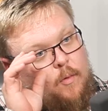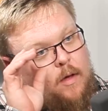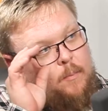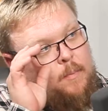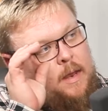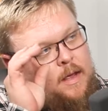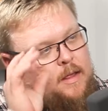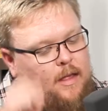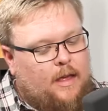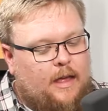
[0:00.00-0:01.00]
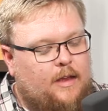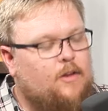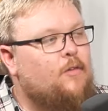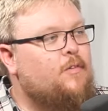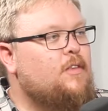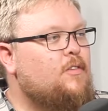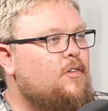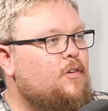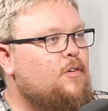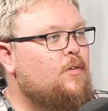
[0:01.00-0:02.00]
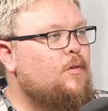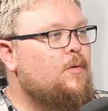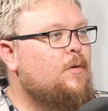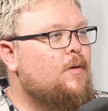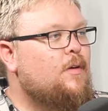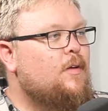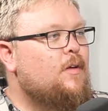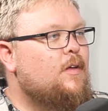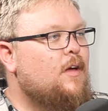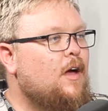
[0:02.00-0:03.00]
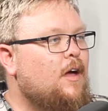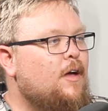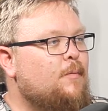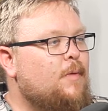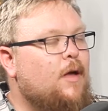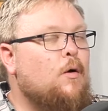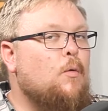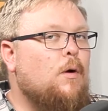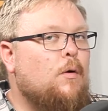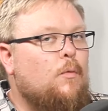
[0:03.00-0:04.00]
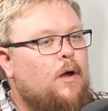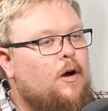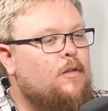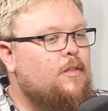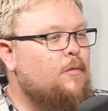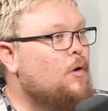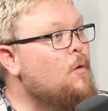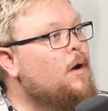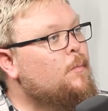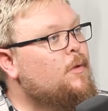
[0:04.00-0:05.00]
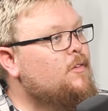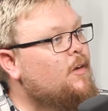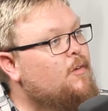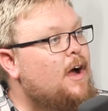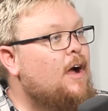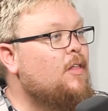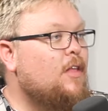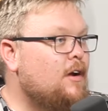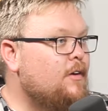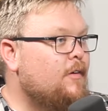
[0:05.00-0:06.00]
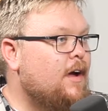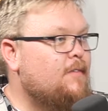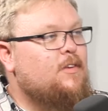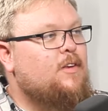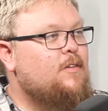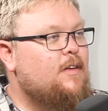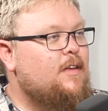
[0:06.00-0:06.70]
Well, immediately he dove into what are the requirements? For how long do I have to do it?